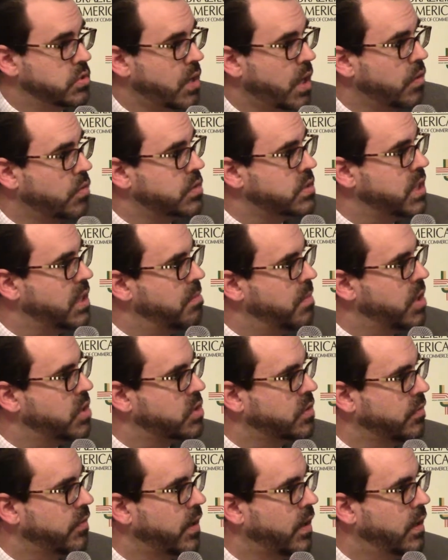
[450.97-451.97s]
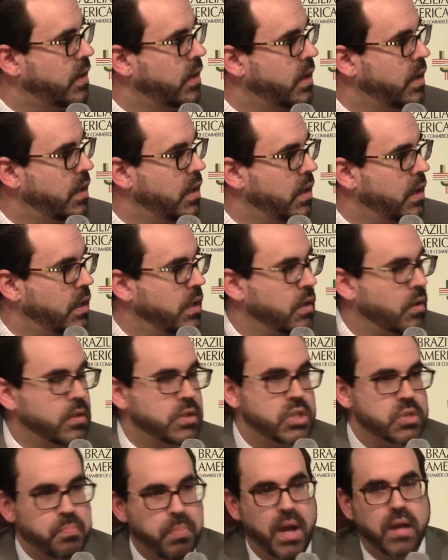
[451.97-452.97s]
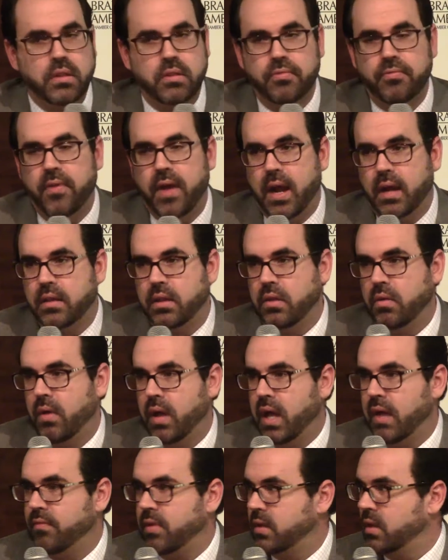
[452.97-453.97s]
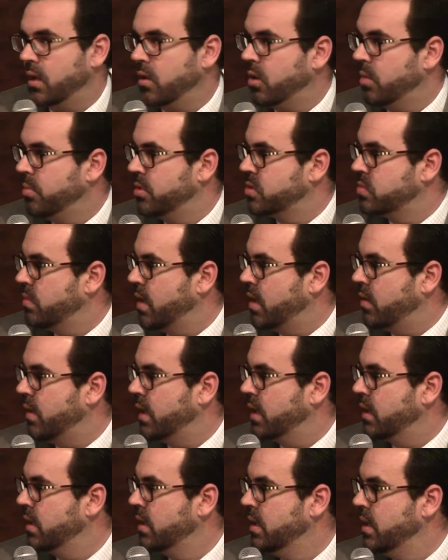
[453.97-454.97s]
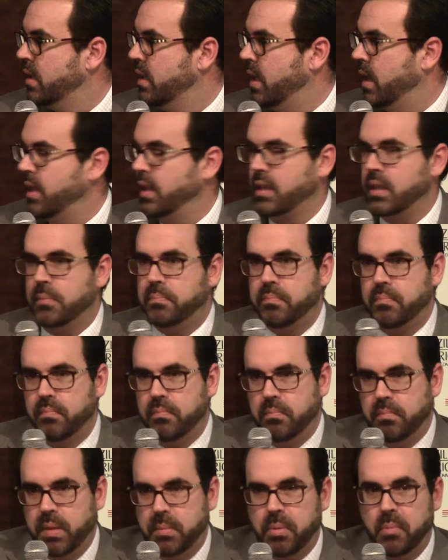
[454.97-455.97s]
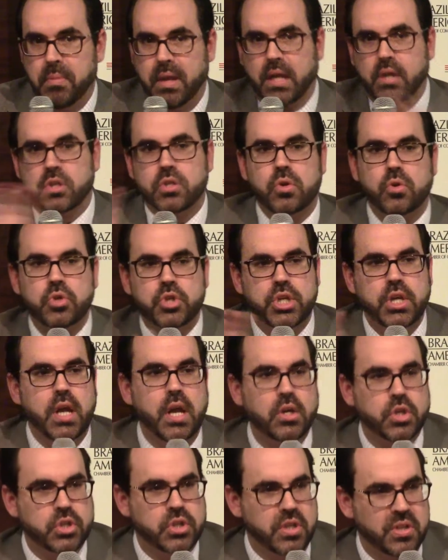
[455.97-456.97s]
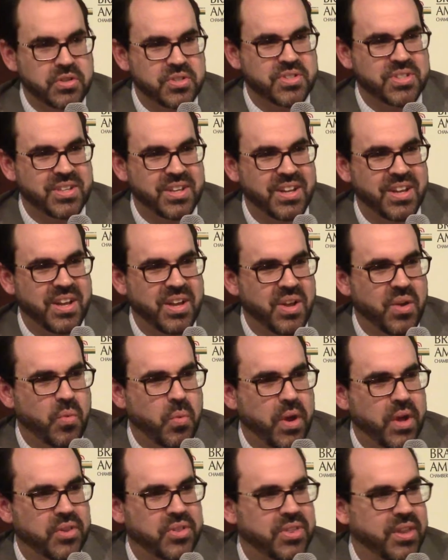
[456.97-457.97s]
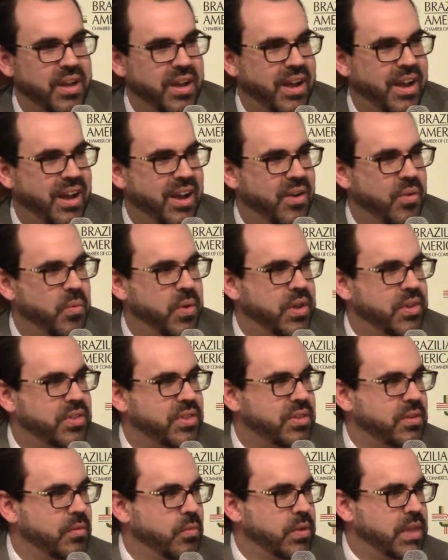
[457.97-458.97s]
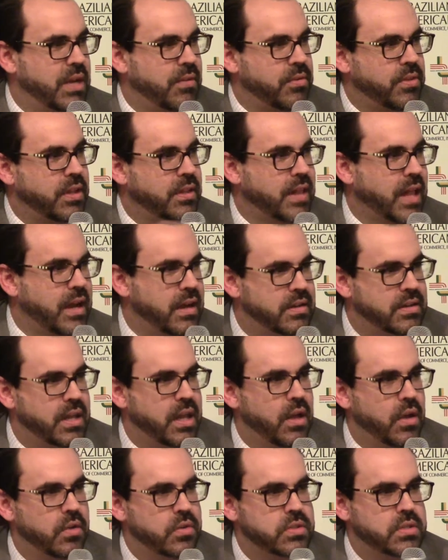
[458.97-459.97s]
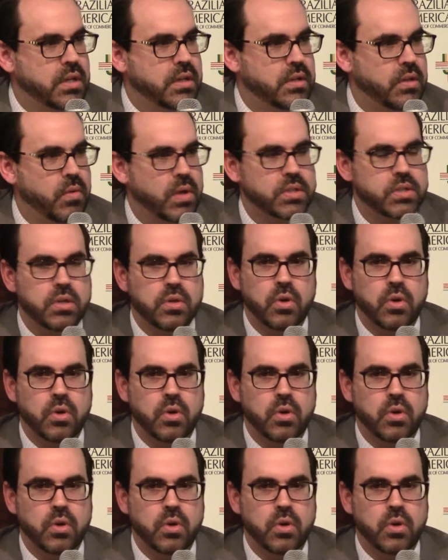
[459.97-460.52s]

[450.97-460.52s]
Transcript: So I don't see much of a, despite the fact that you have anti-globalist rhetoric, I think that people make associations with everything that entails in U.S.